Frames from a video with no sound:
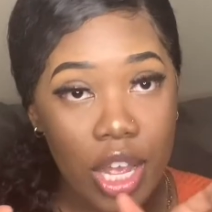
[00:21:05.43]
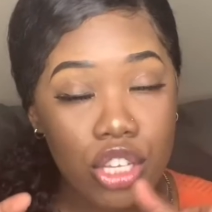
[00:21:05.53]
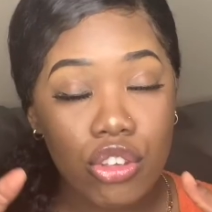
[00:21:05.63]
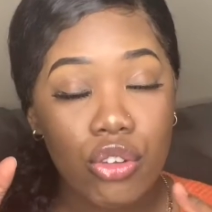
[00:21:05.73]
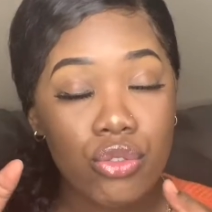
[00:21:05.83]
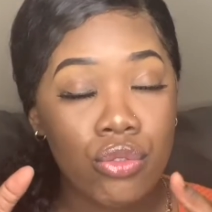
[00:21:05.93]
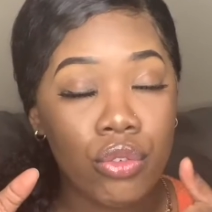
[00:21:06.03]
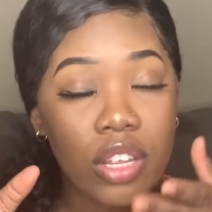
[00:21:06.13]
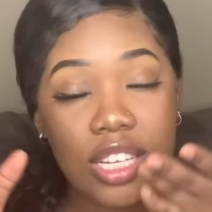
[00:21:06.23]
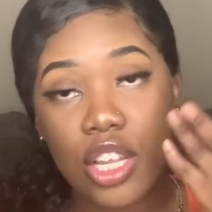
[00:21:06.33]
way. So you
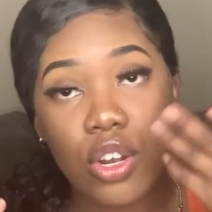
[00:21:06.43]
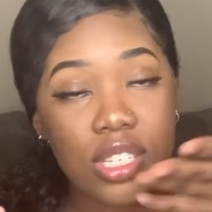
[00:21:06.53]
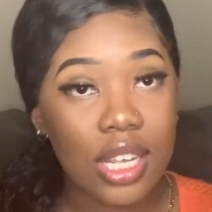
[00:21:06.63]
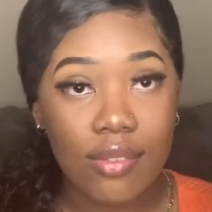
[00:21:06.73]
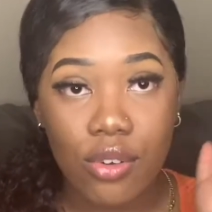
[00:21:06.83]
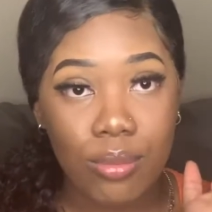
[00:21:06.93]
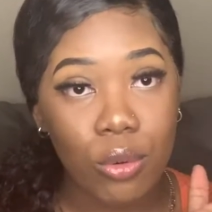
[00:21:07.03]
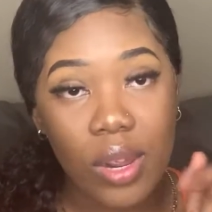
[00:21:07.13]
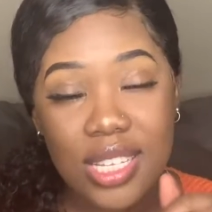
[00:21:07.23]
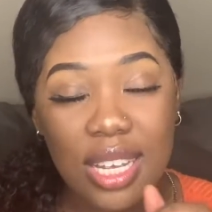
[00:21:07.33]
let's say go to the second floor.
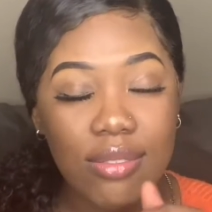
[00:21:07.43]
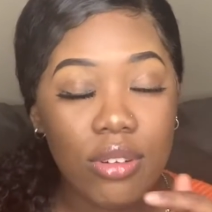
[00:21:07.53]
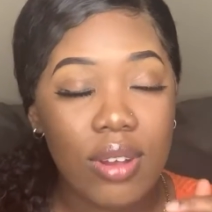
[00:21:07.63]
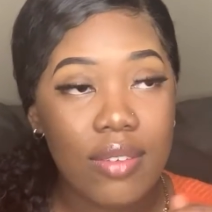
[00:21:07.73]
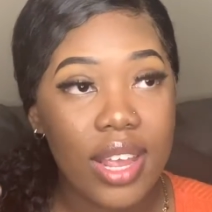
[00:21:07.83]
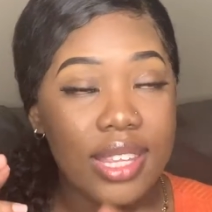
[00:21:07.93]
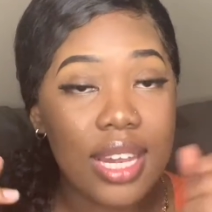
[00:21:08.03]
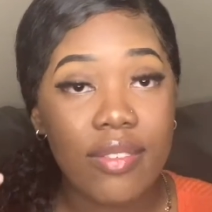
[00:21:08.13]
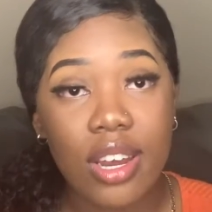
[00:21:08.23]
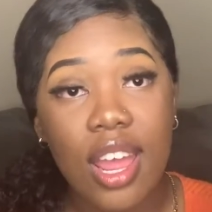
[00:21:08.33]
When the second floor, whatever, get the
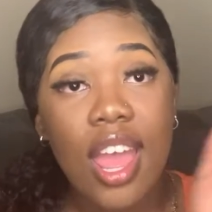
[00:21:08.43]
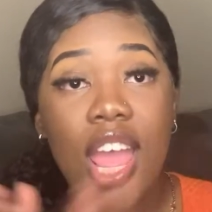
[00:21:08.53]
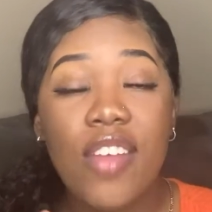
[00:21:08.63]
elevator.